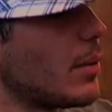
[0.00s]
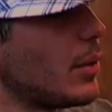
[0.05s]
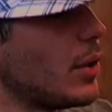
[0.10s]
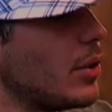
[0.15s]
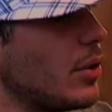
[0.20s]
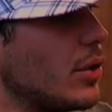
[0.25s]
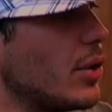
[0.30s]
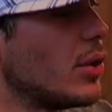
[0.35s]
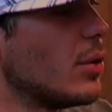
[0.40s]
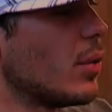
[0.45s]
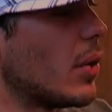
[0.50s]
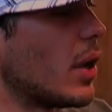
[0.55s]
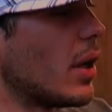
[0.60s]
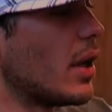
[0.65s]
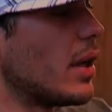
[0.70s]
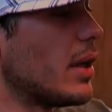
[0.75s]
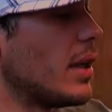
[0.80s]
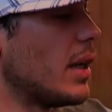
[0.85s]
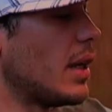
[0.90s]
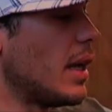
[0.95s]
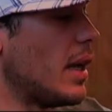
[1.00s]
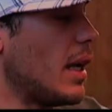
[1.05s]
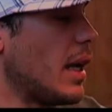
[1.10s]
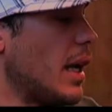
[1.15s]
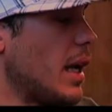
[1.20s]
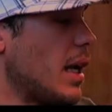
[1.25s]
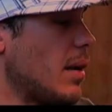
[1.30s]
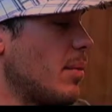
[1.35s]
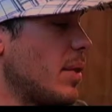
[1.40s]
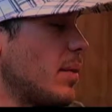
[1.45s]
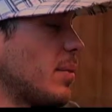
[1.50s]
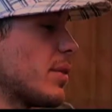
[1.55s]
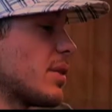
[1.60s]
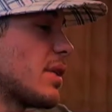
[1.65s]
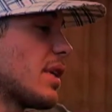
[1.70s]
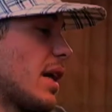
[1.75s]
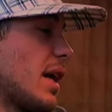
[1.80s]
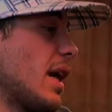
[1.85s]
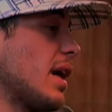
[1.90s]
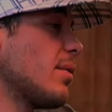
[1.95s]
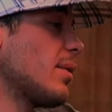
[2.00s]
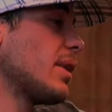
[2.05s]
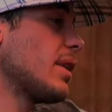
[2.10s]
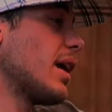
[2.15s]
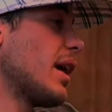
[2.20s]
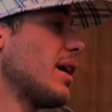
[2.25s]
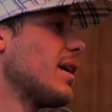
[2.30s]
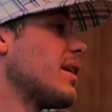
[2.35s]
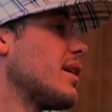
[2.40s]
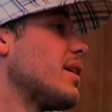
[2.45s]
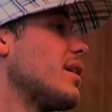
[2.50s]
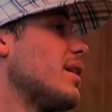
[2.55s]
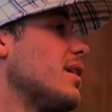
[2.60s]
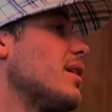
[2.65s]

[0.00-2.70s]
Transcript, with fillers: you do one and people say, "Hey, we like it. You